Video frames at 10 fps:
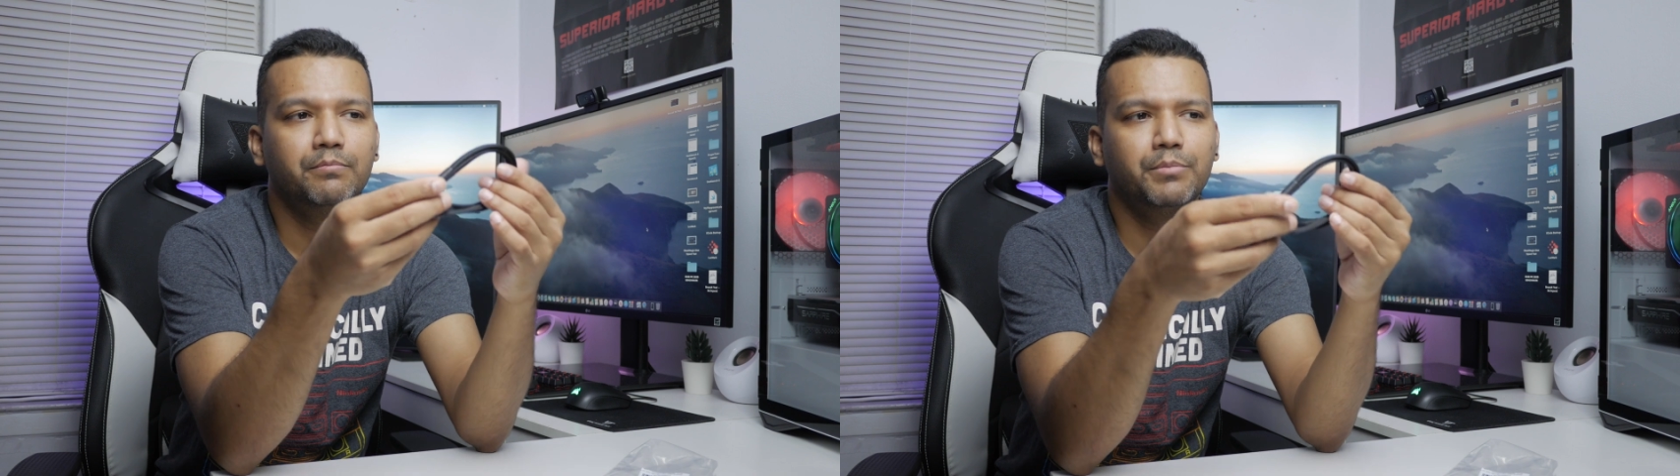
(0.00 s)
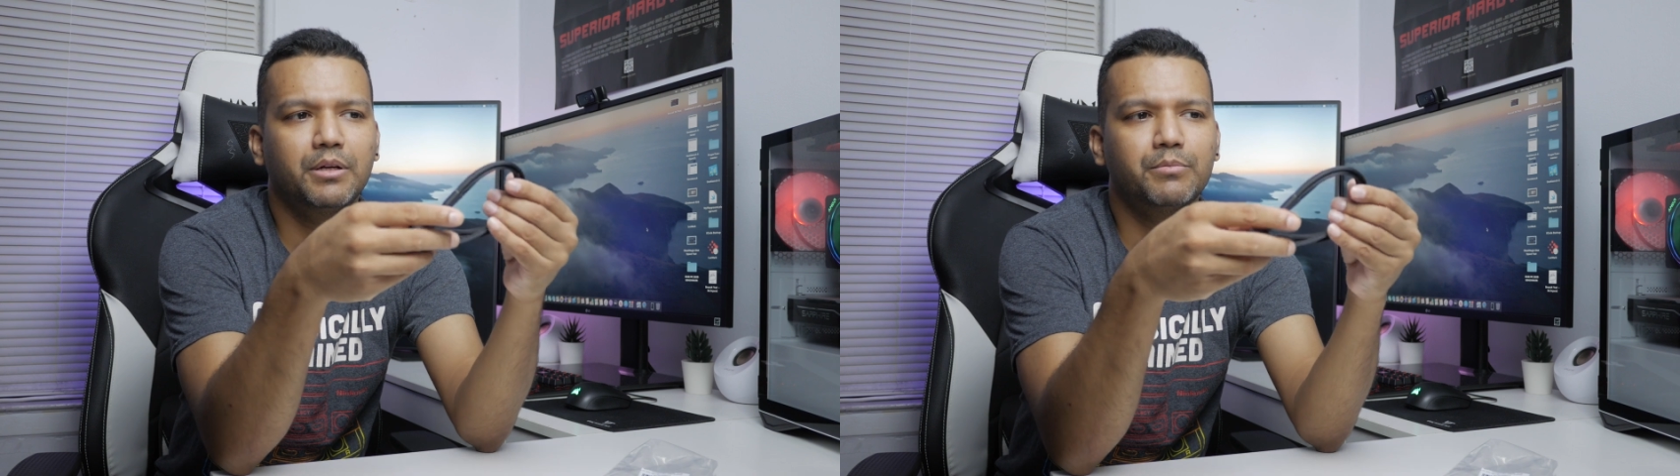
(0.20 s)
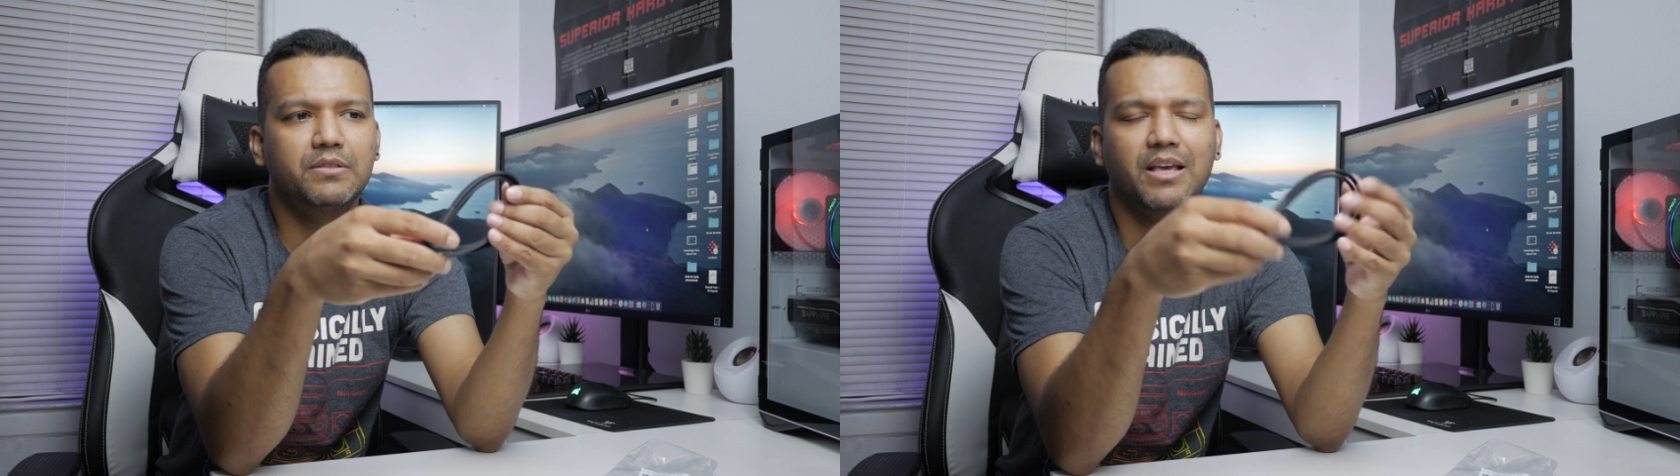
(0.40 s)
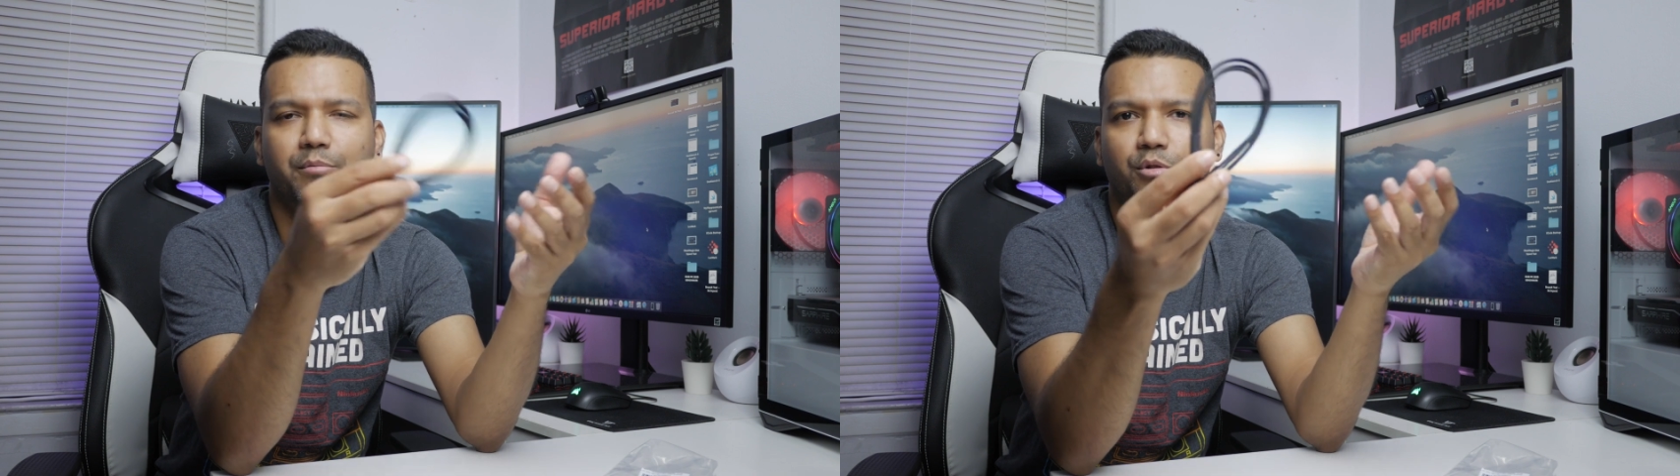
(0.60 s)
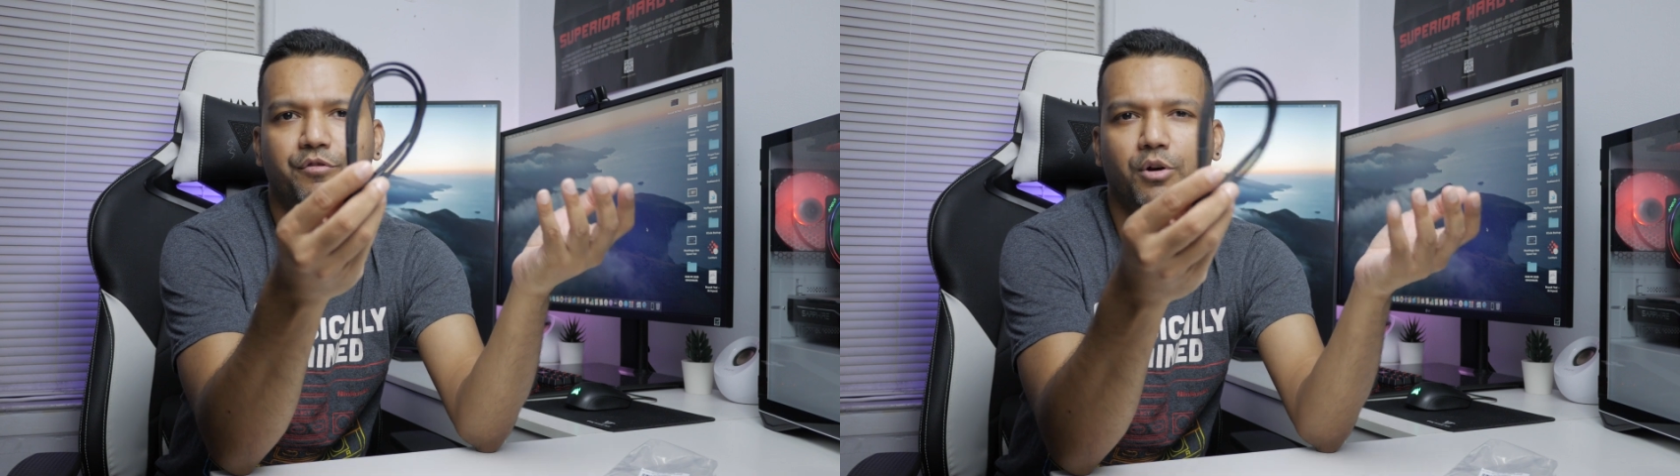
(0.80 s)
pick up this
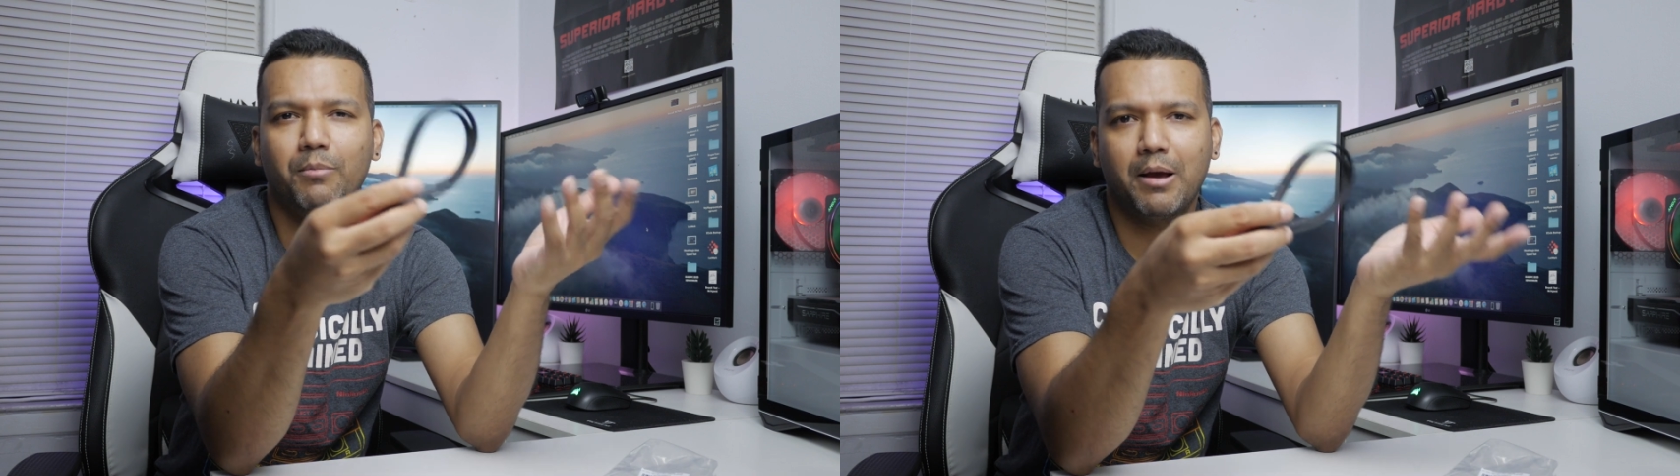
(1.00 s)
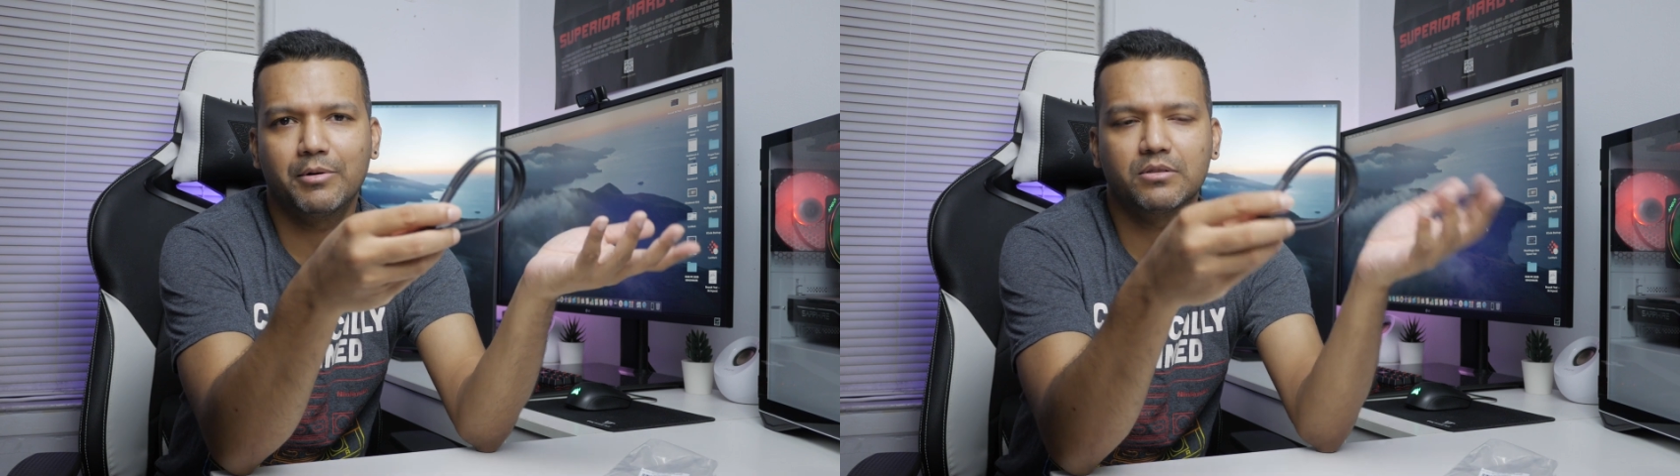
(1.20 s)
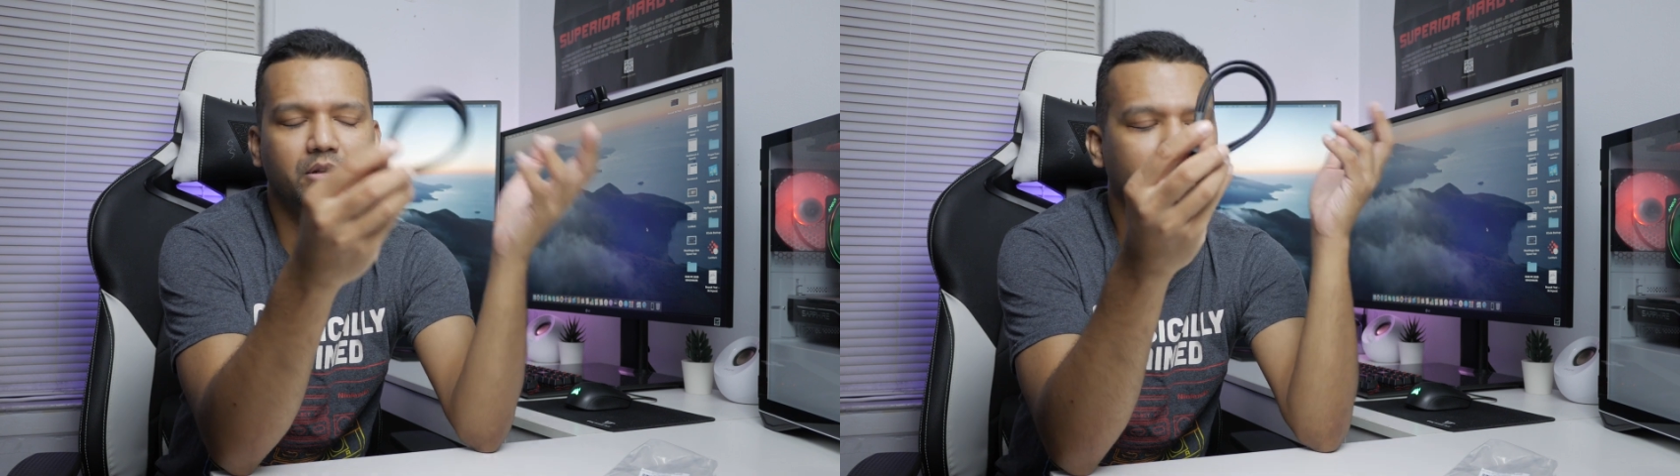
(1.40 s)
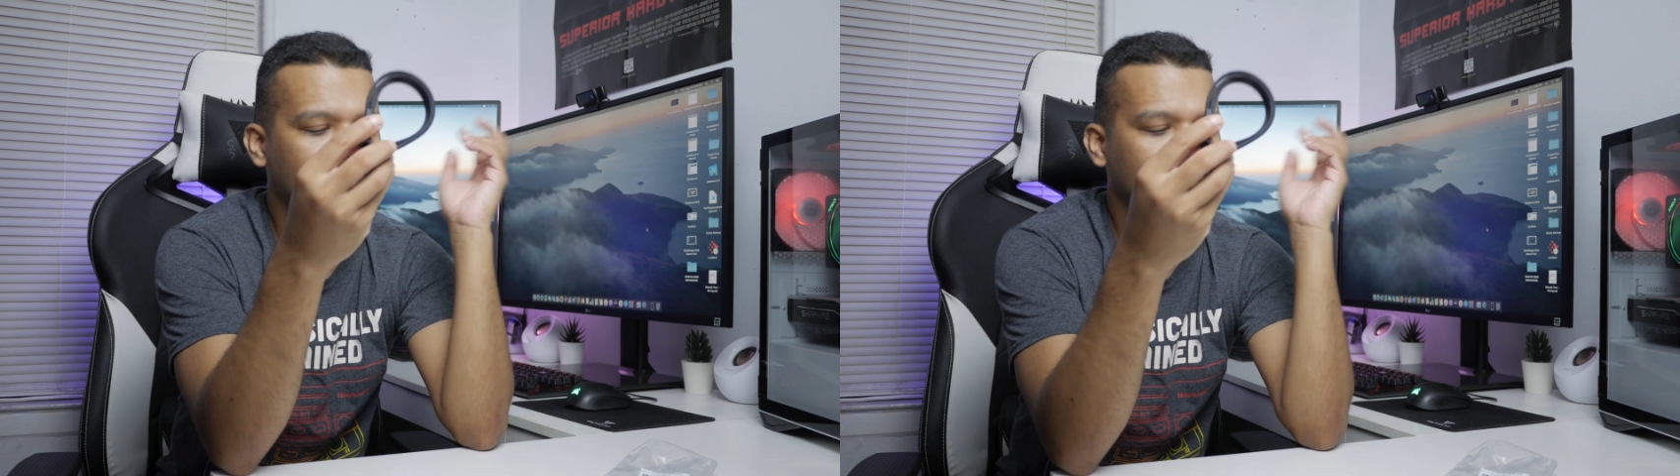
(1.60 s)
cable from Amazon.